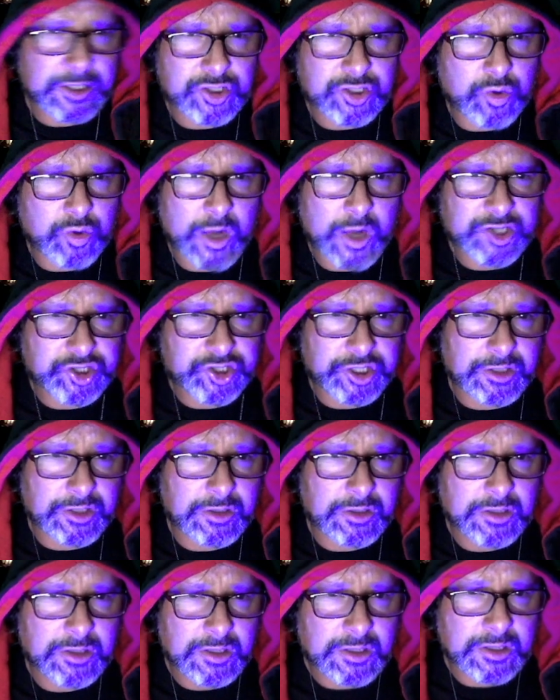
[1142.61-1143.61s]

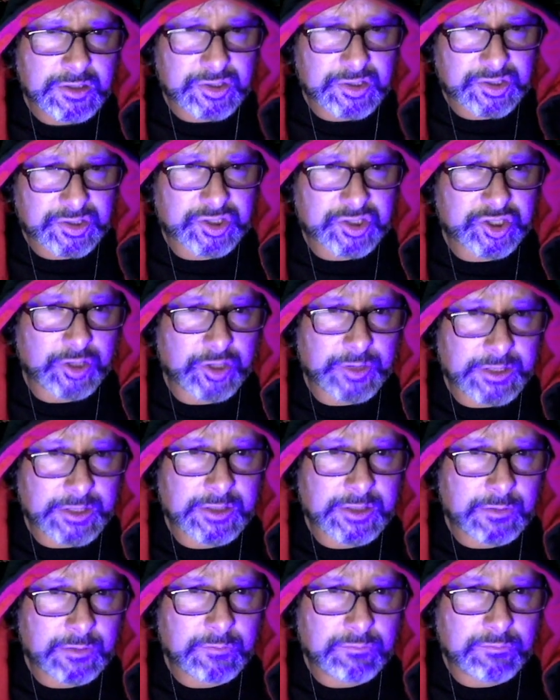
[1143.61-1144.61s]
question just to show that
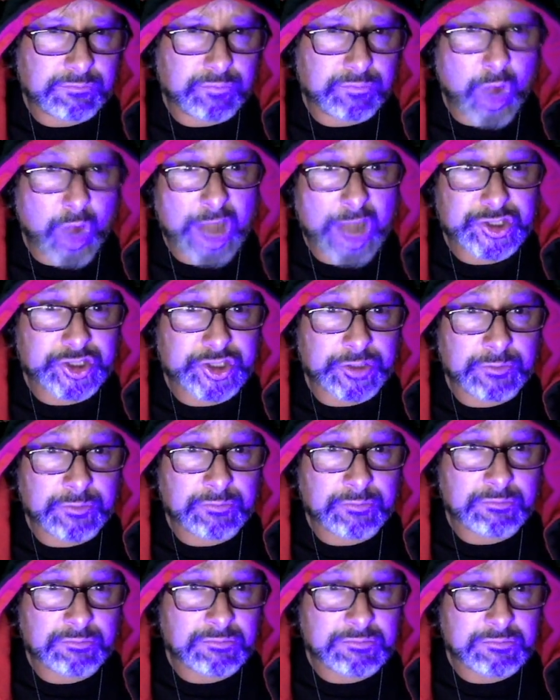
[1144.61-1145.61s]
you watched
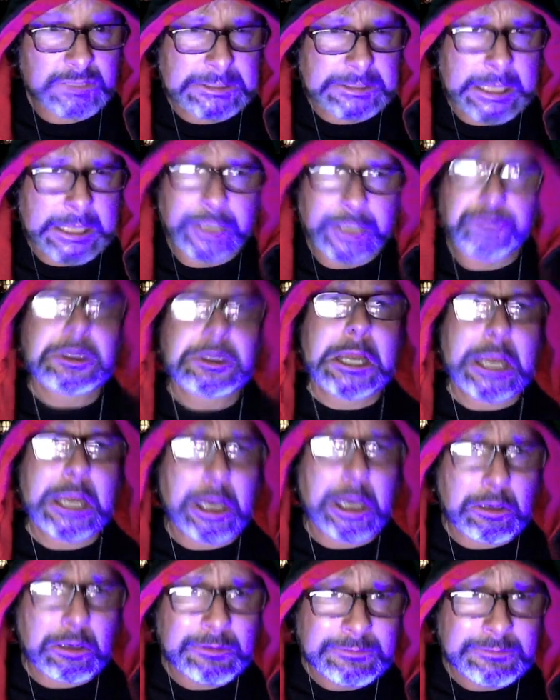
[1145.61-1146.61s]
them and that you
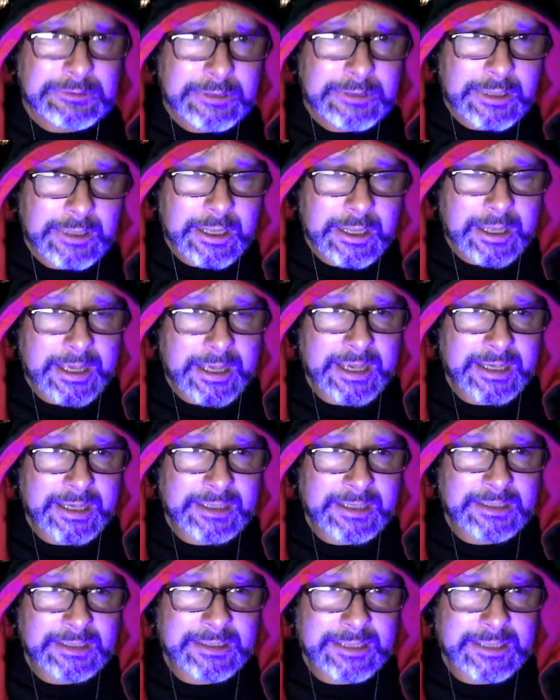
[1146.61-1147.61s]
care.
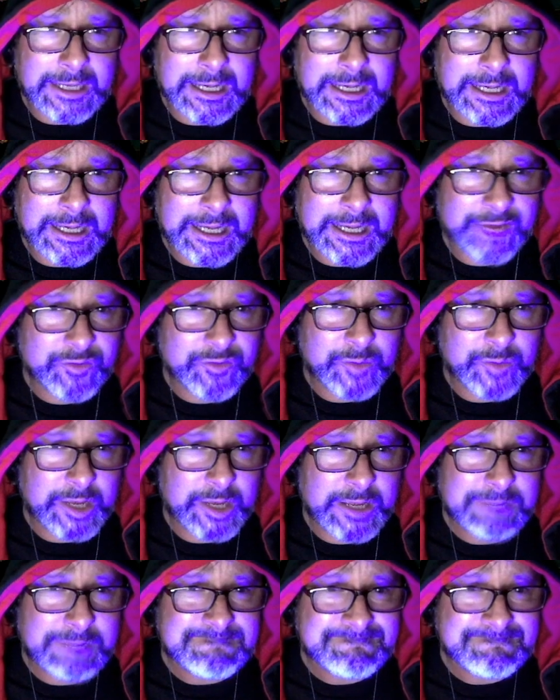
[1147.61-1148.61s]
And
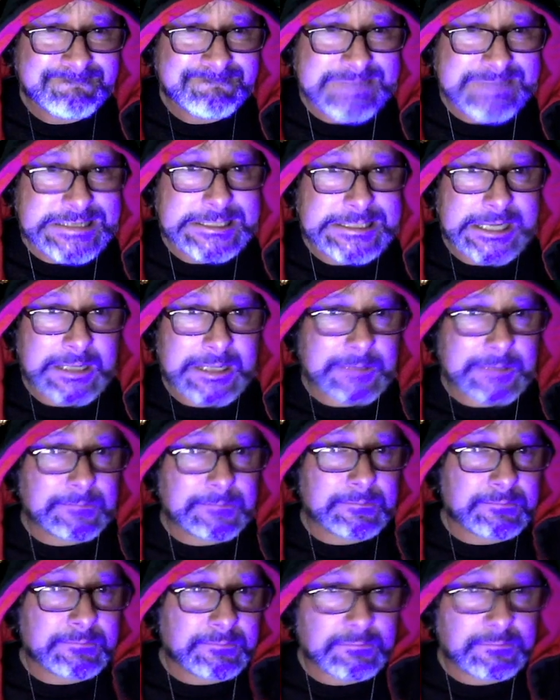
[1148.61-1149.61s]
everybody,
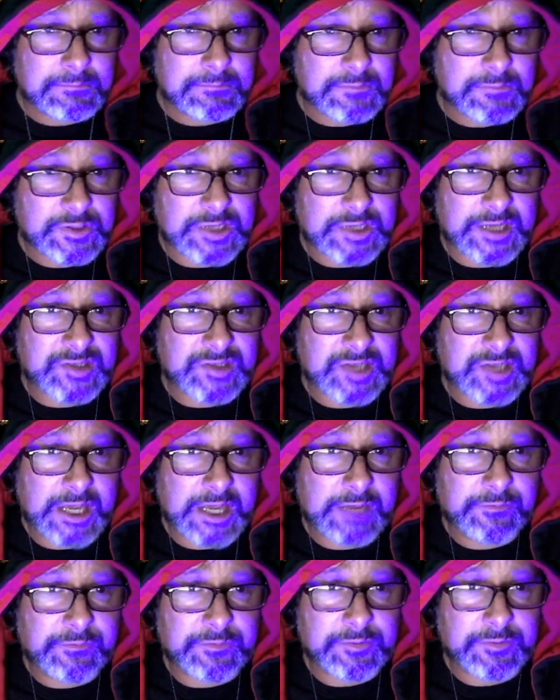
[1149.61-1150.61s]
stay
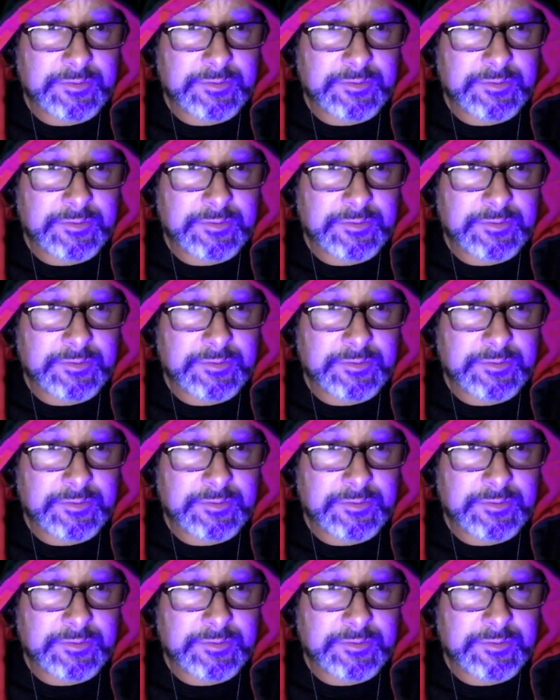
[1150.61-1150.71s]
safe